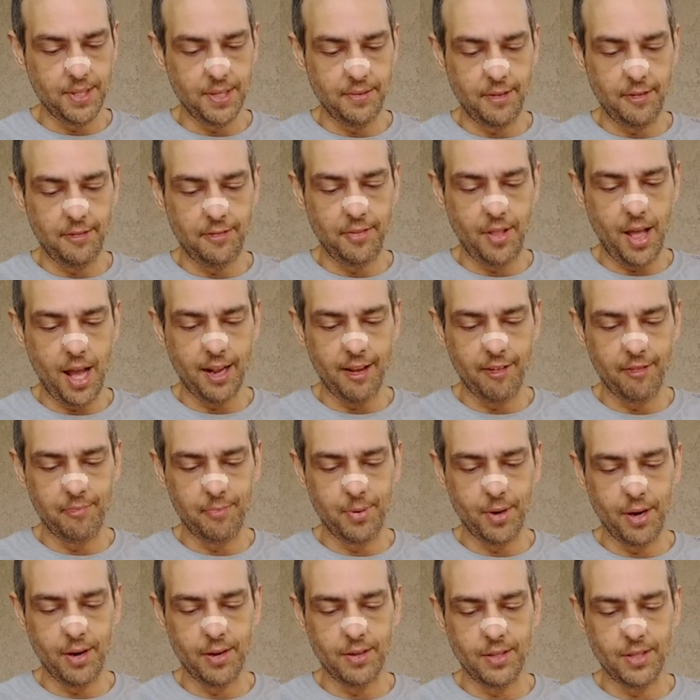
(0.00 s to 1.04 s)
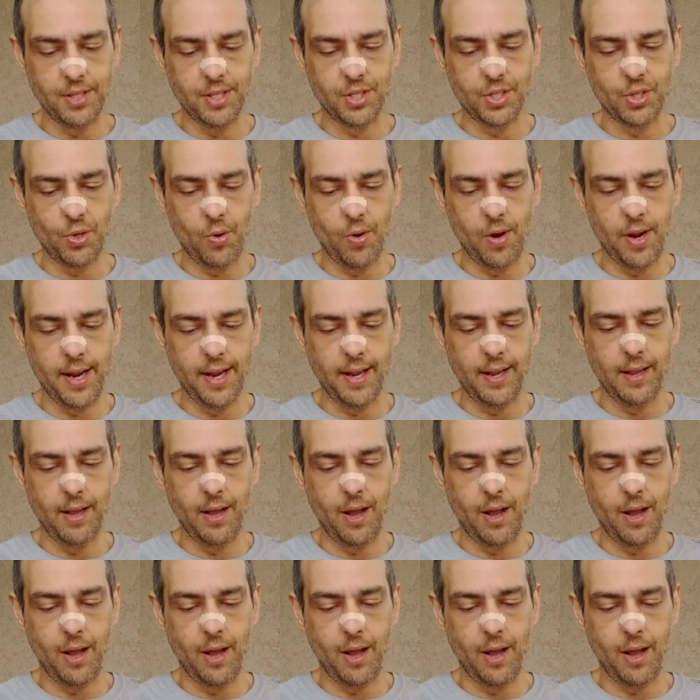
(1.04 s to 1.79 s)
of a flock of birds soaring